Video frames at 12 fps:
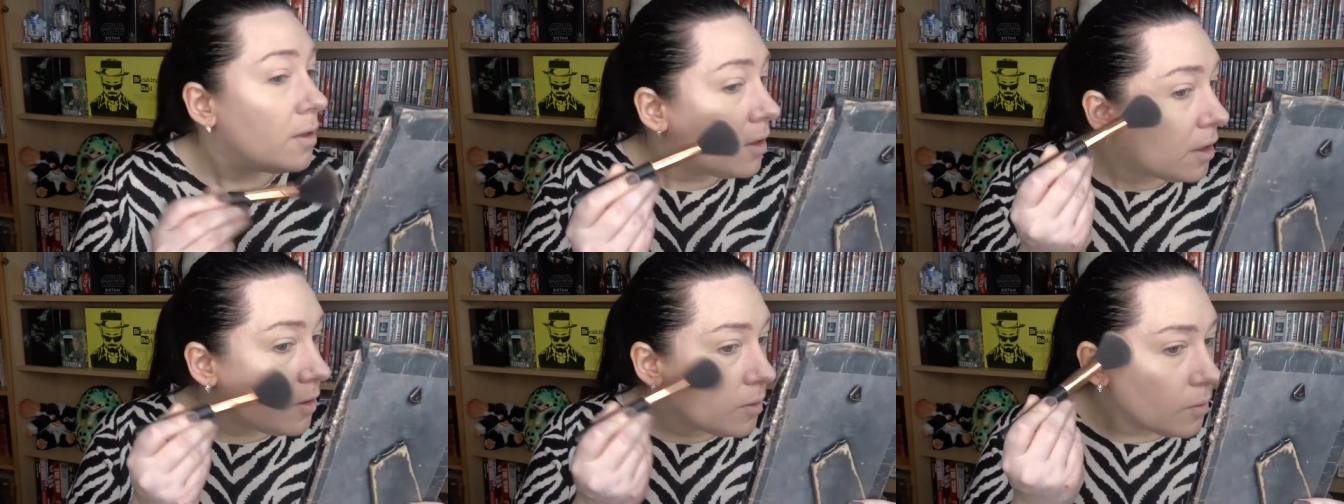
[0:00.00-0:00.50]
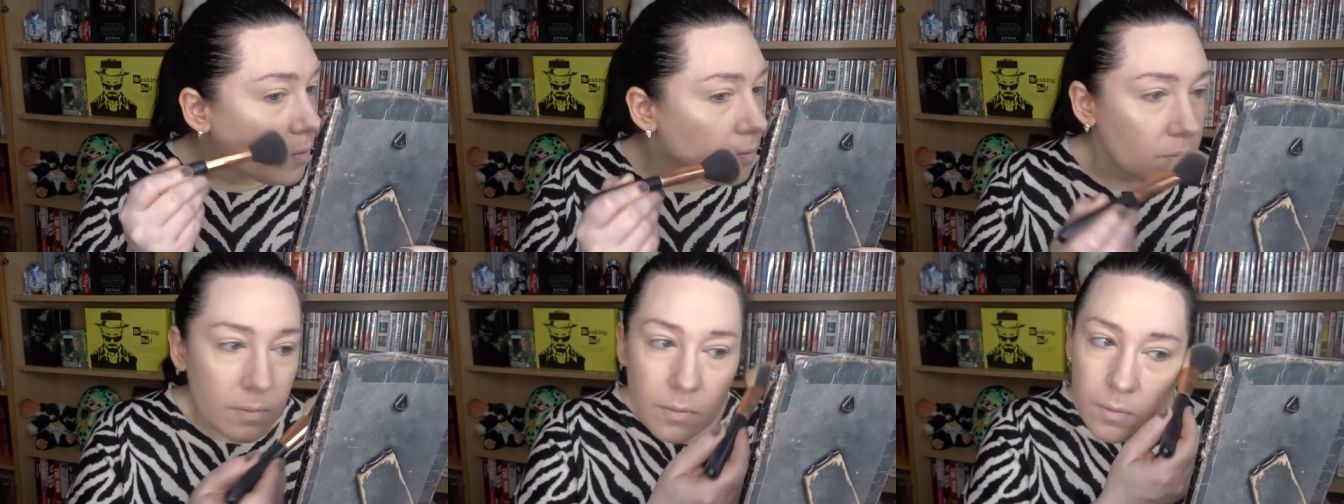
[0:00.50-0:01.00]
I don't.
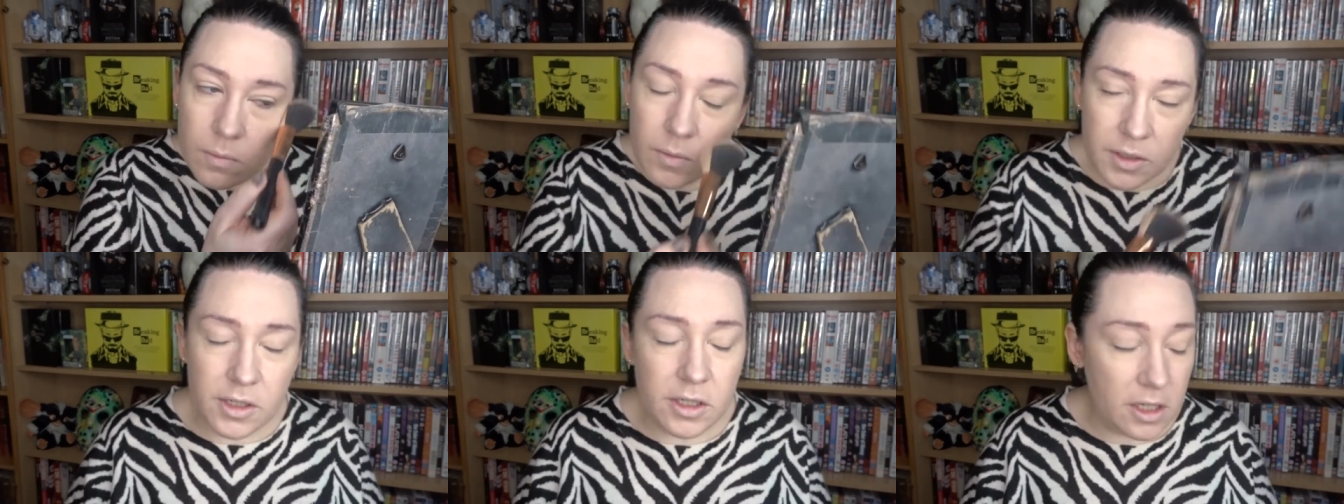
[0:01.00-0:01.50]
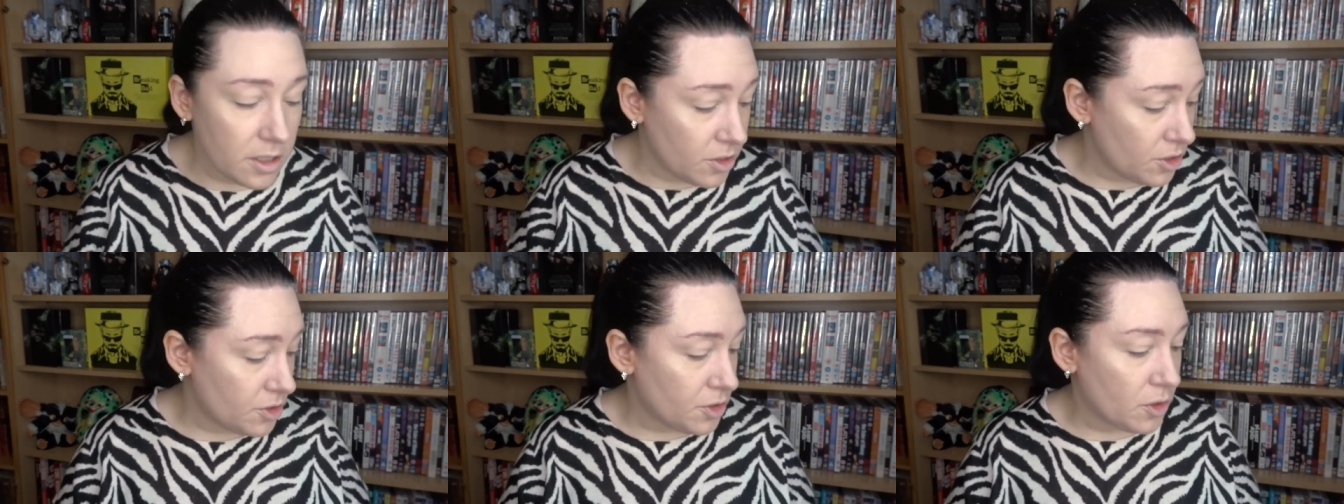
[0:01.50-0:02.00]
As I say,
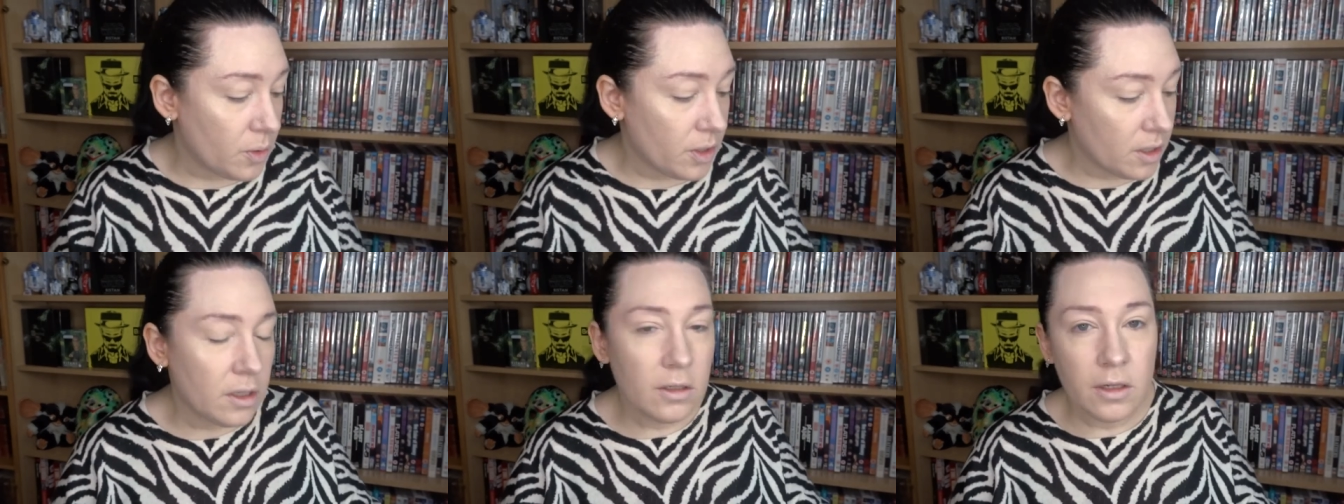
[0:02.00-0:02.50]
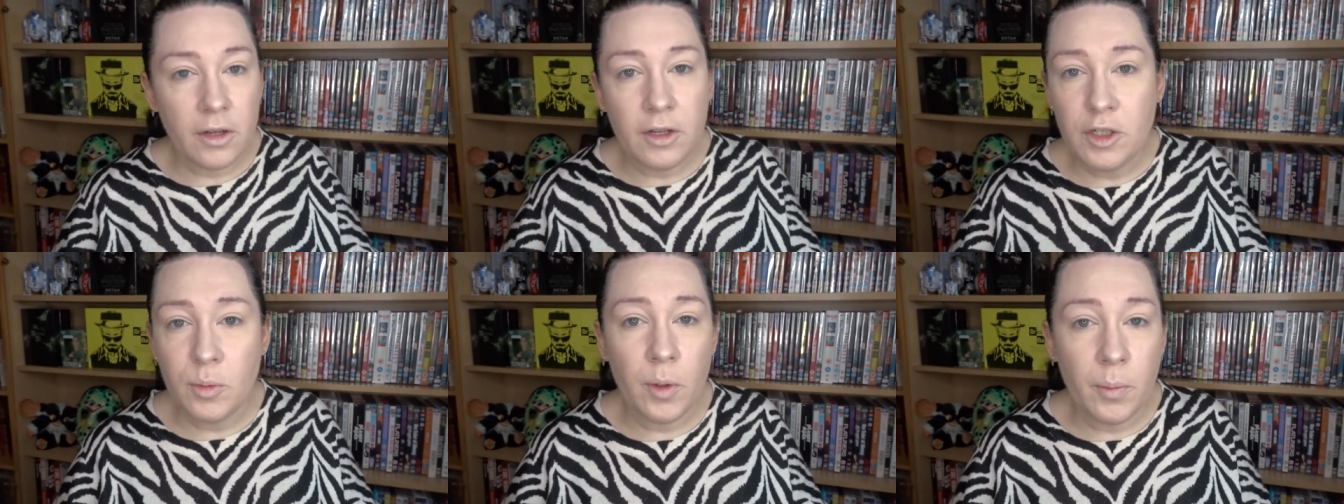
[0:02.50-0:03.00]
it's just a quick, I
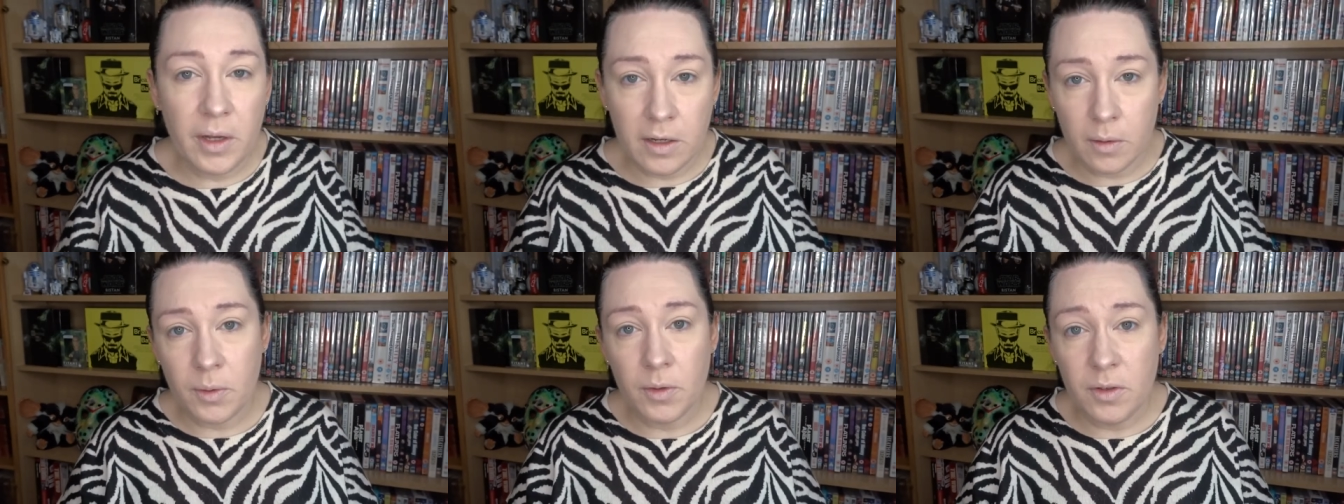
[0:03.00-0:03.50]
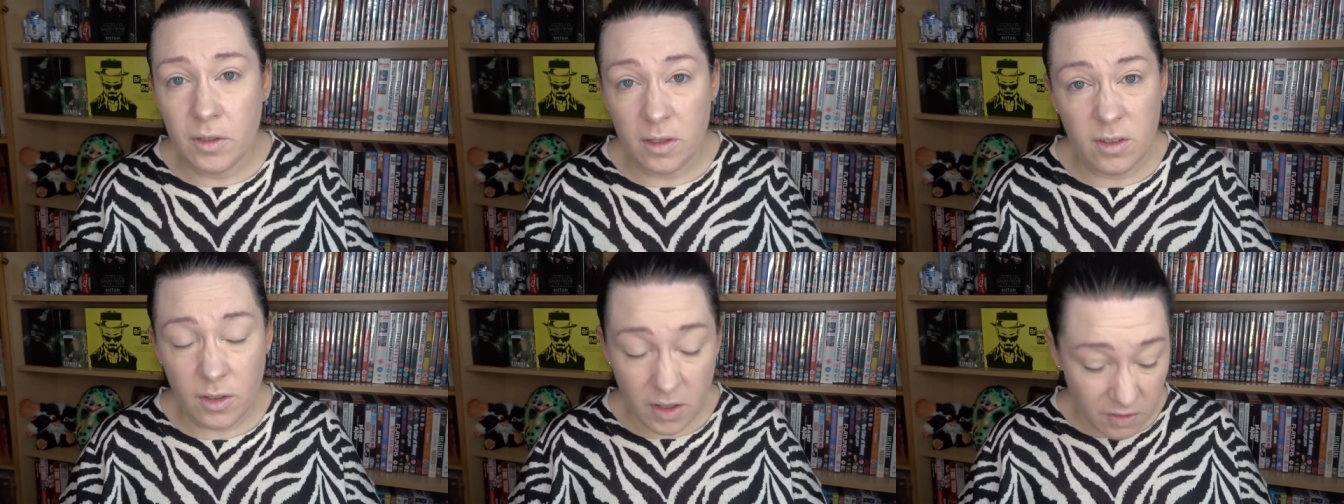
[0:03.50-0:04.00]
need to put makeup on, and I
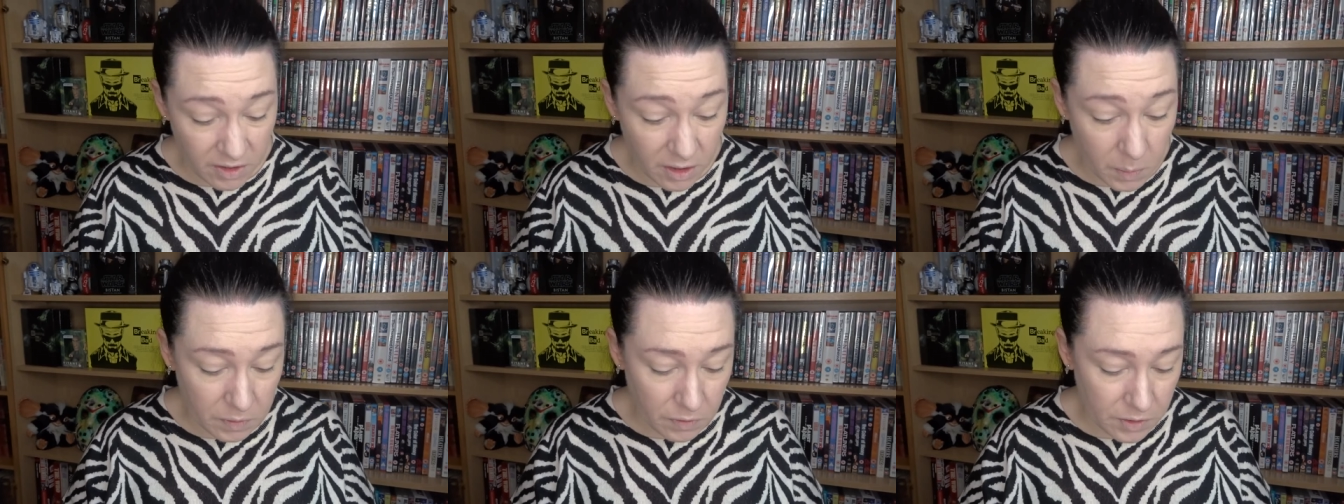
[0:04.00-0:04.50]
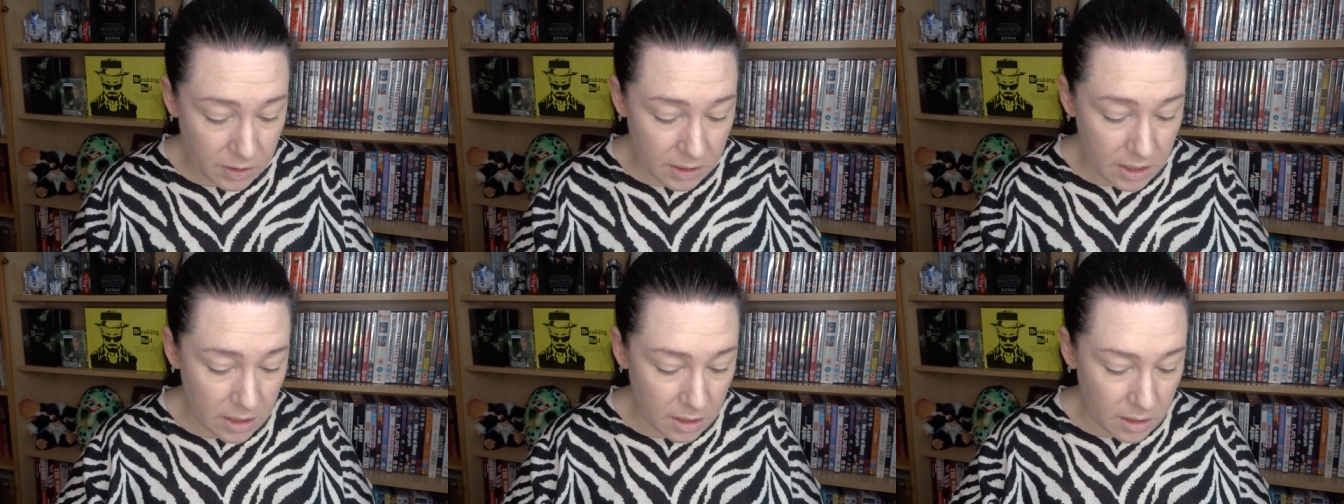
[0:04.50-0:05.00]
thought I'd film it for
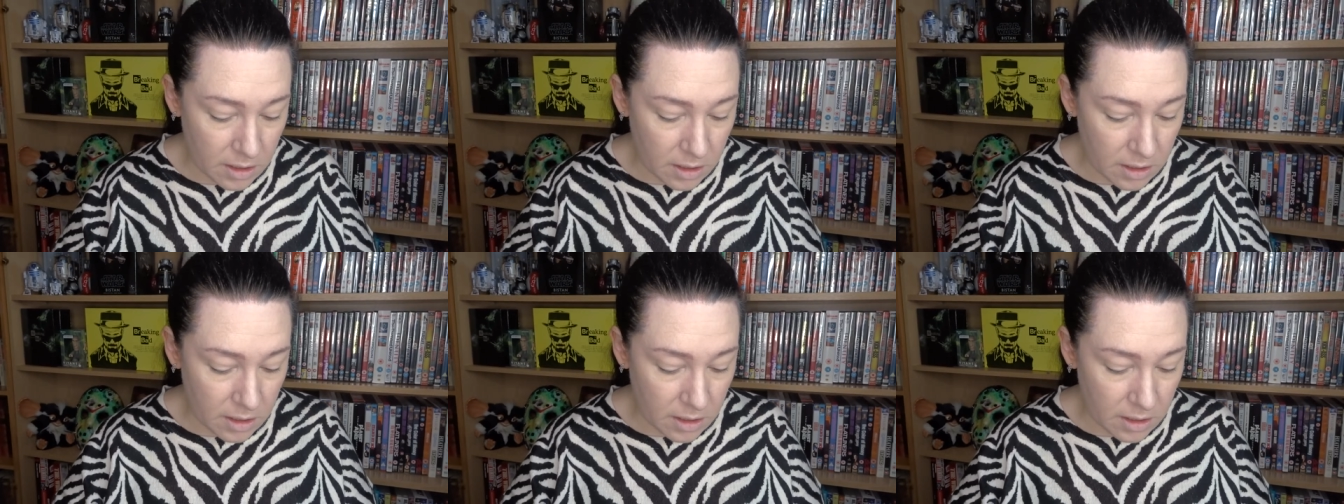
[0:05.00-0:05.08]
today.